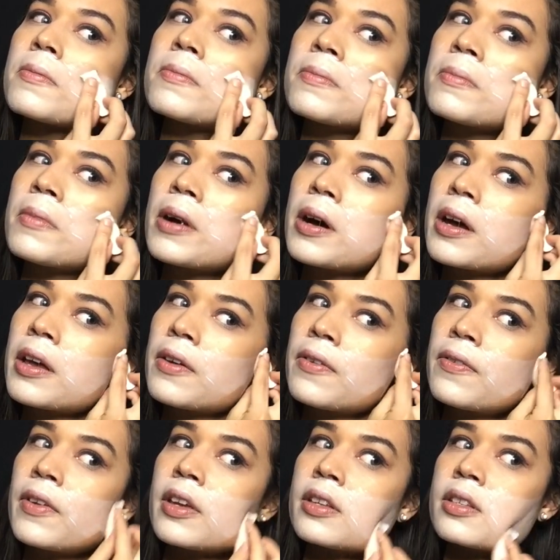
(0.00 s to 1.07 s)
my
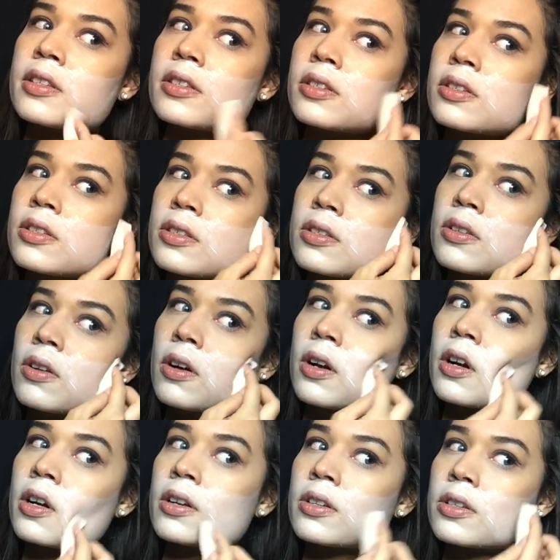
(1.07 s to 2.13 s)
face to
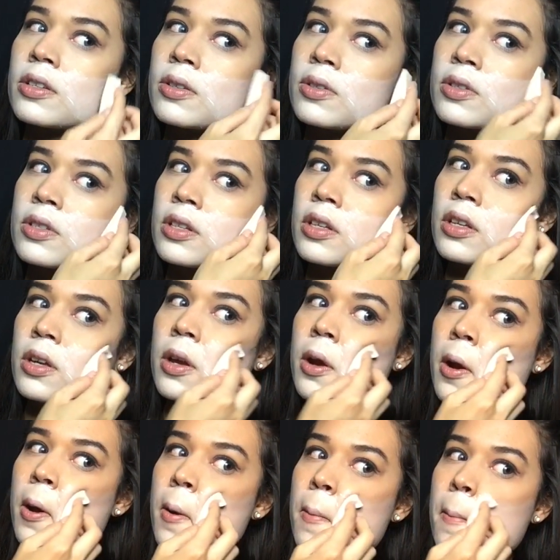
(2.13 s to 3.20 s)
start. So it's
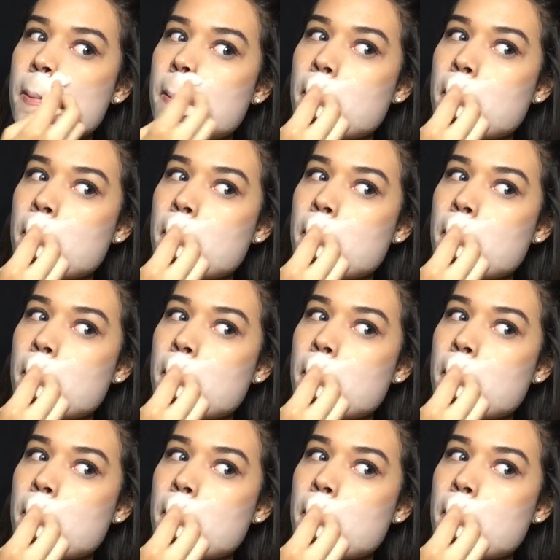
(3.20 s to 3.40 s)
here.